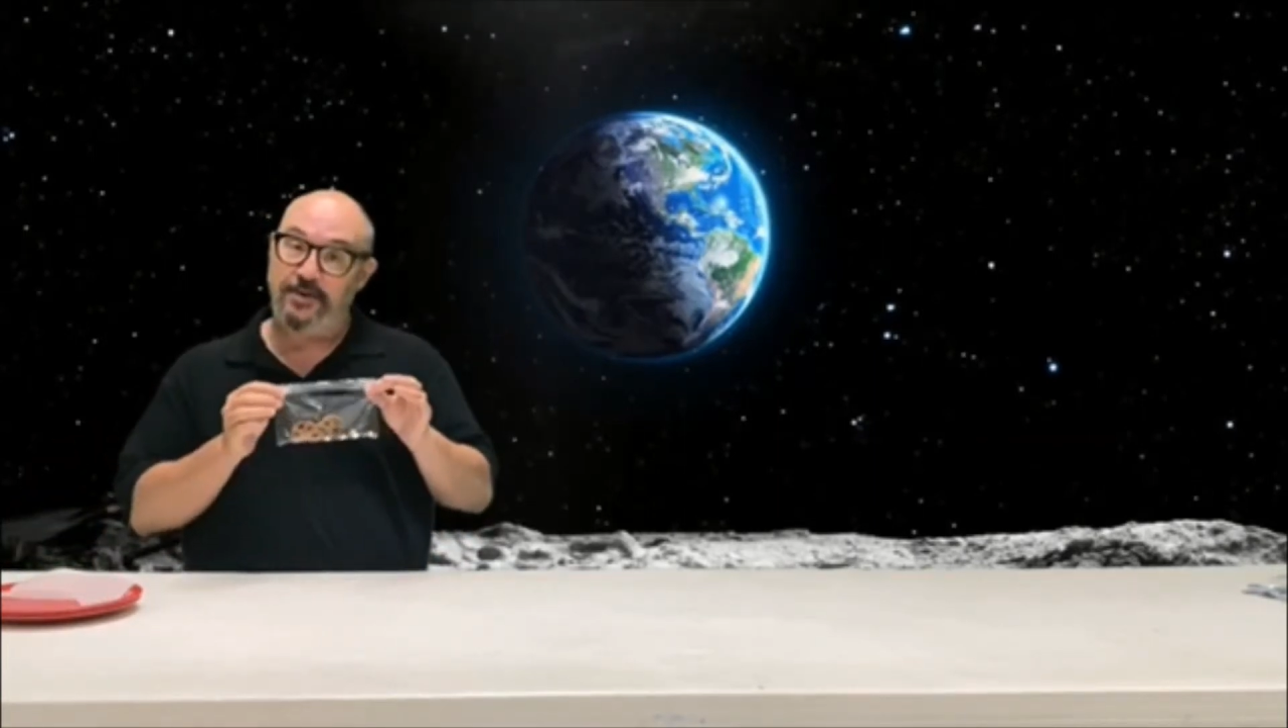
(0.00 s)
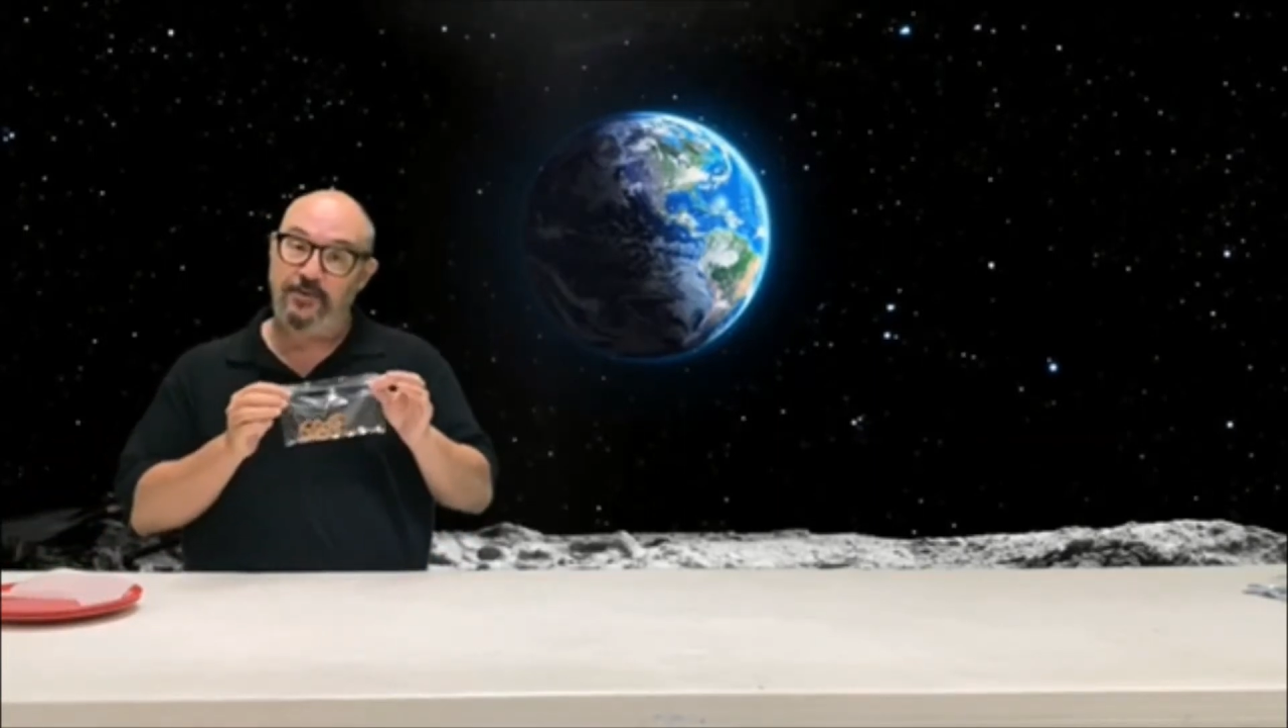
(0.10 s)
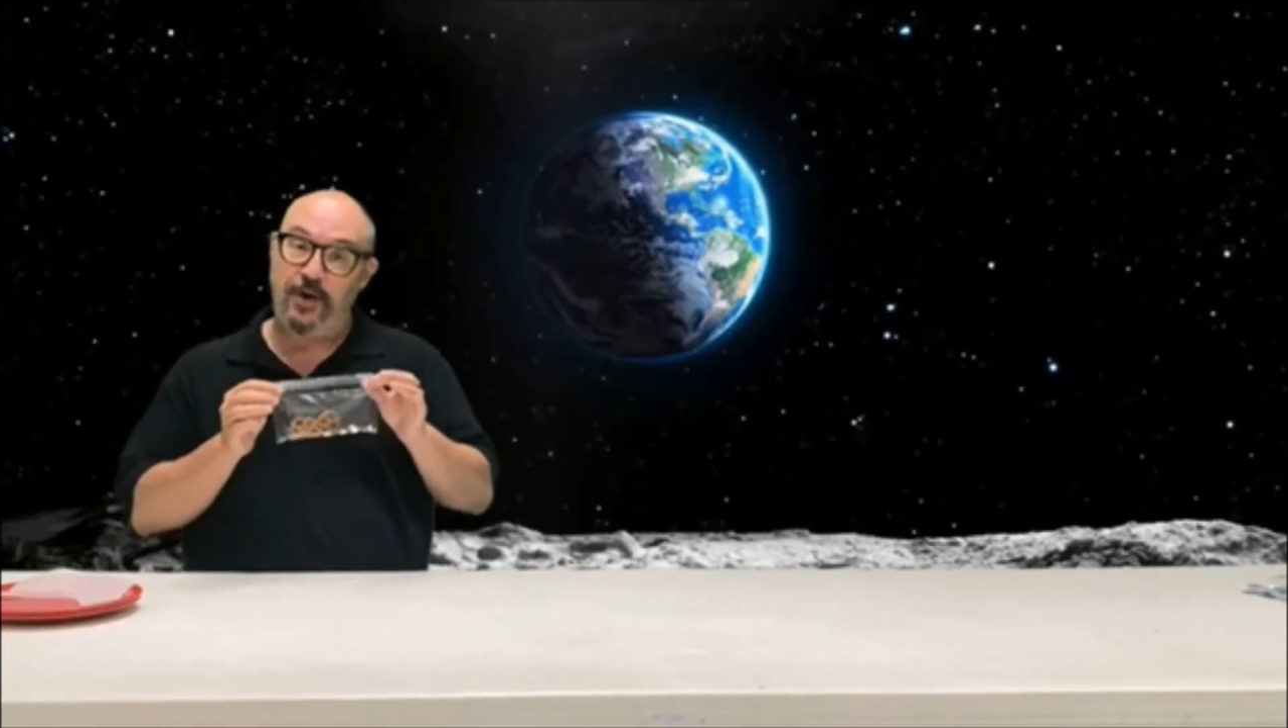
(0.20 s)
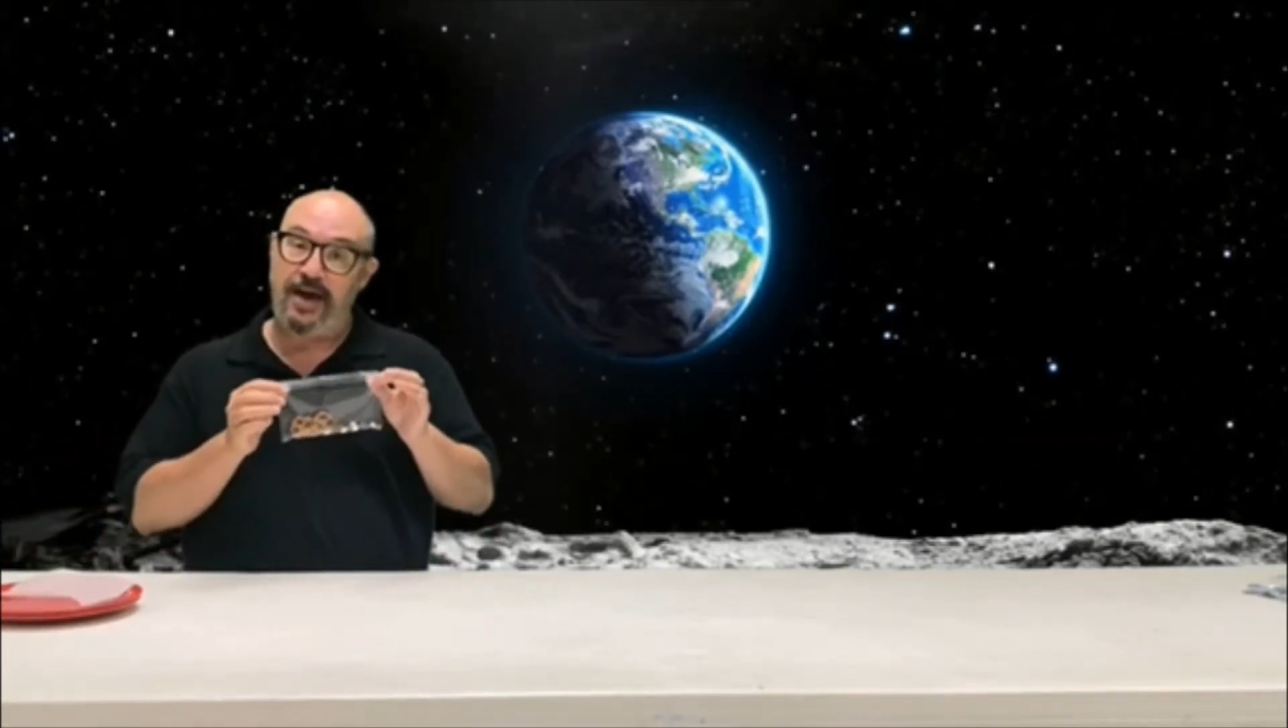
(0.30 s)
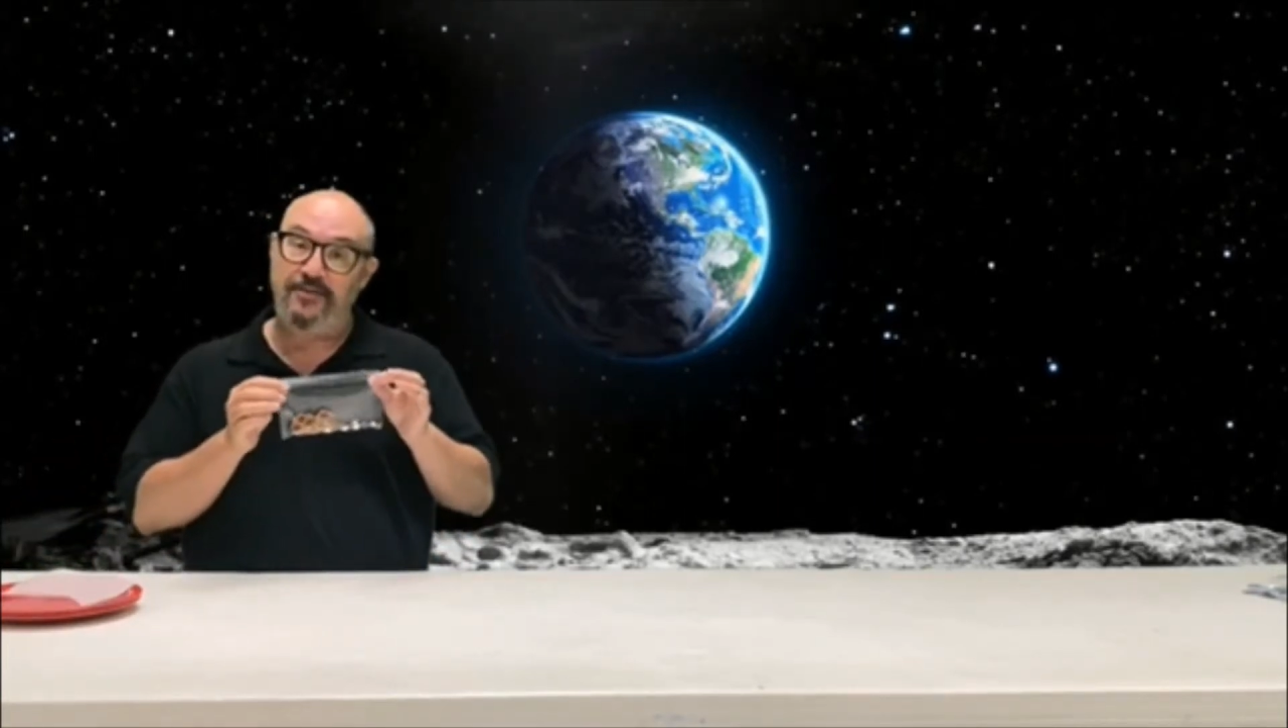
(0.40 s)
If
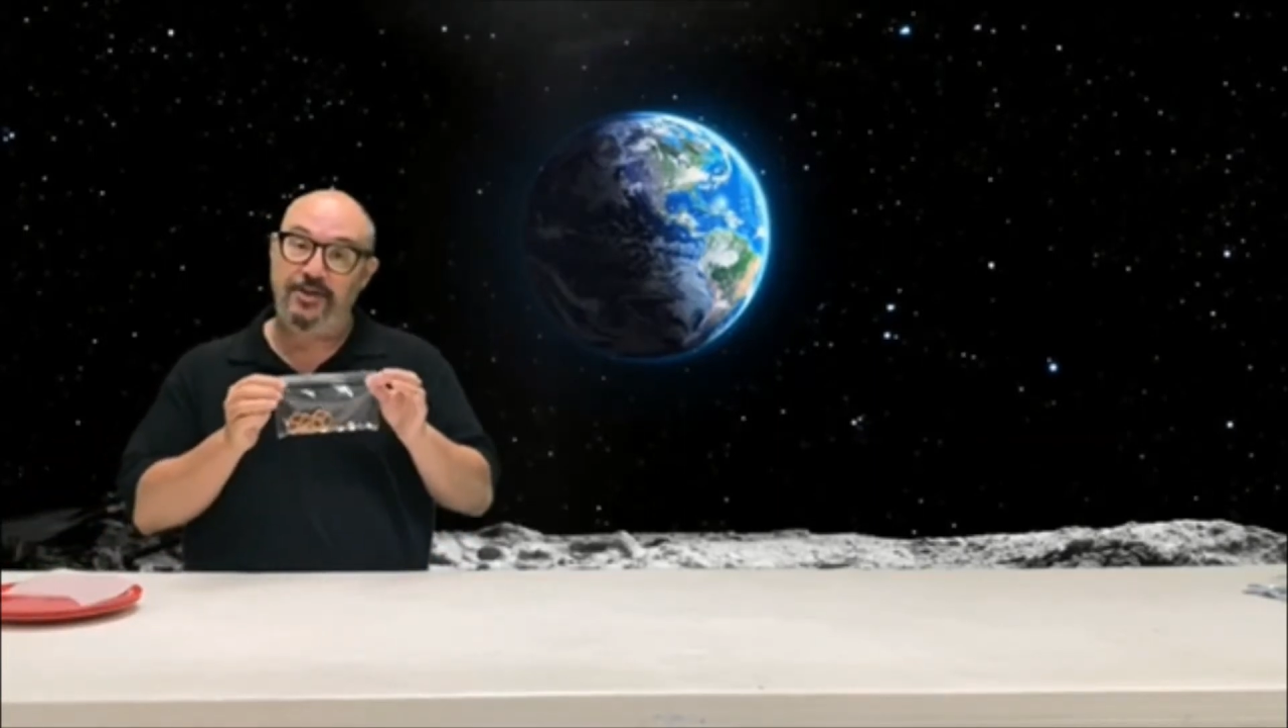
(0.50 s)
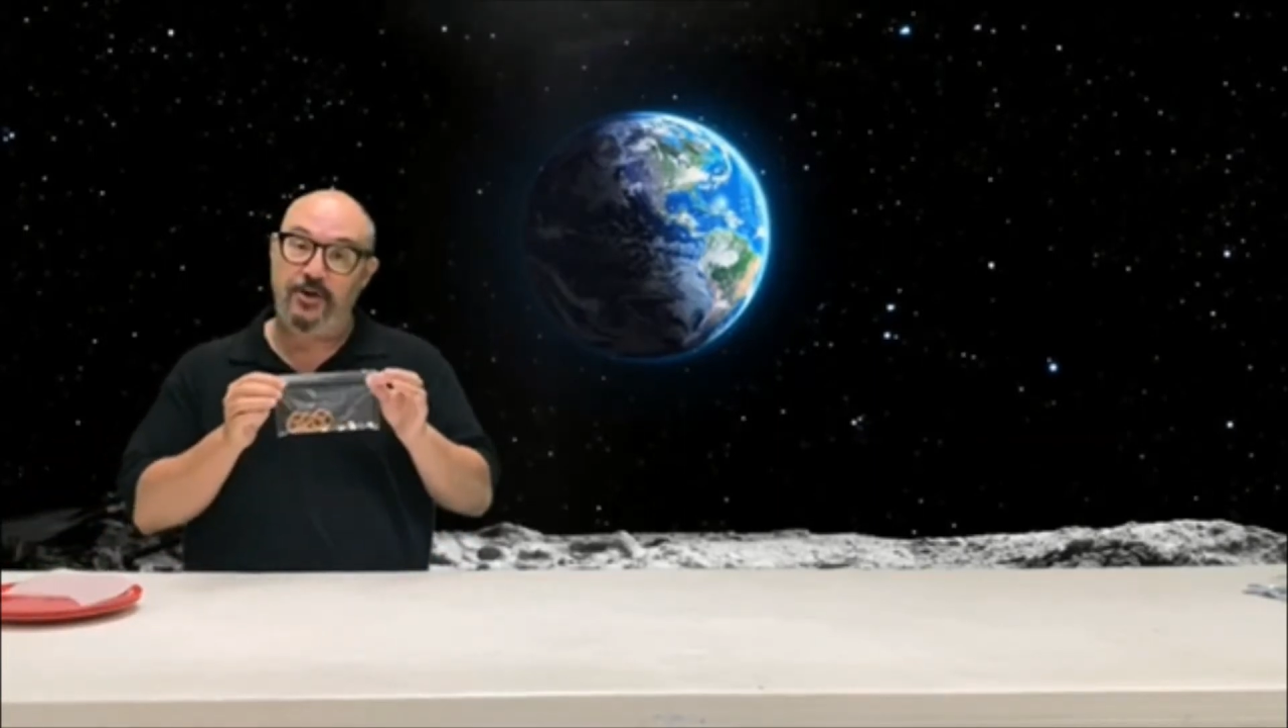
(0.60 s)
you haven't,